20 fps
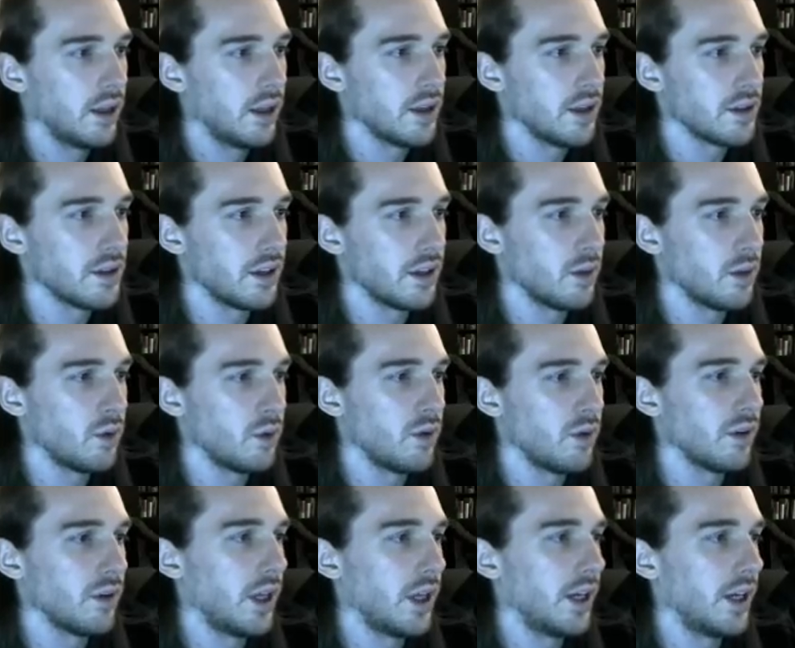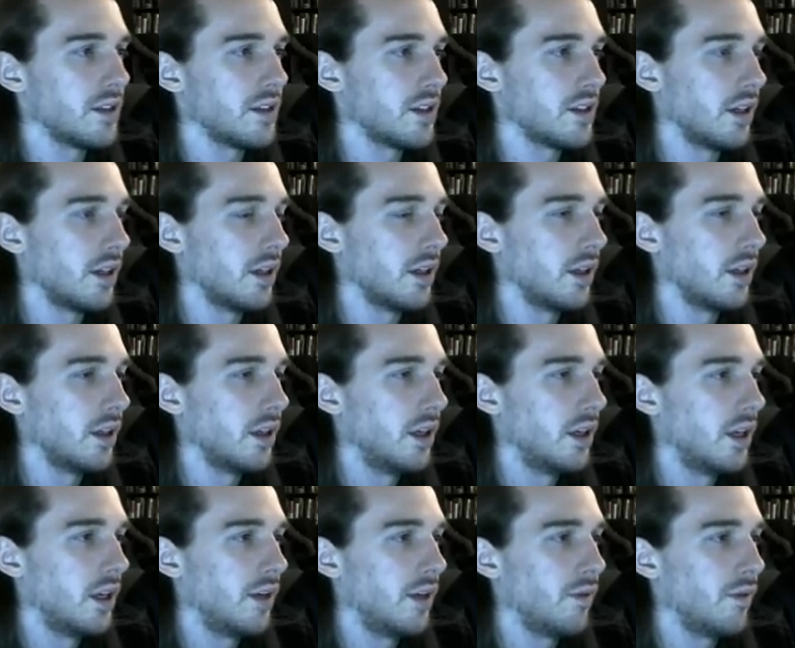It's gonna come over like it's gonna.
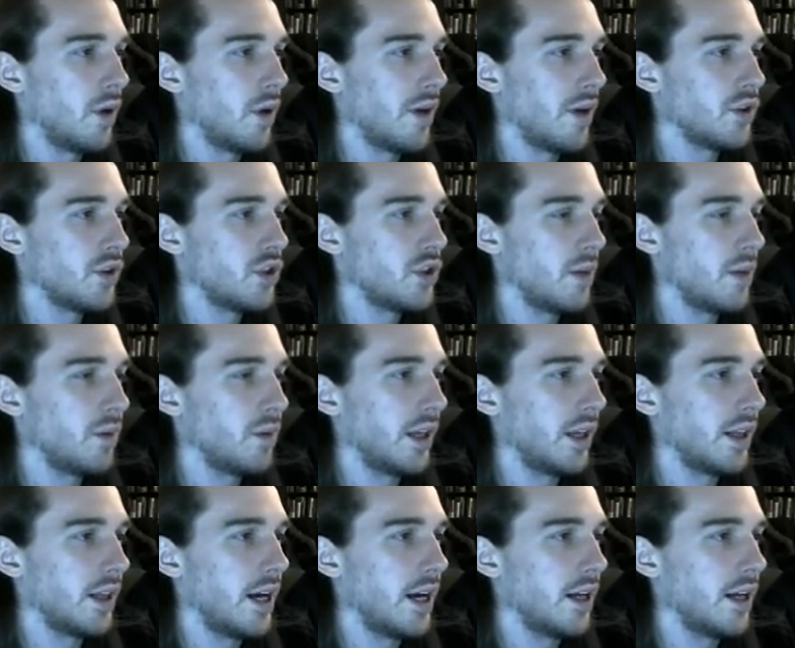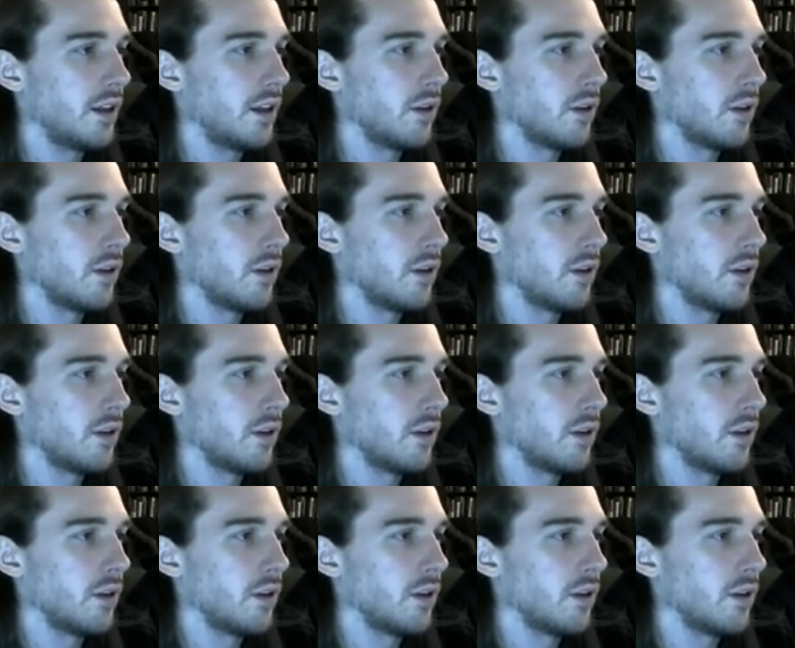If you have a shape like that,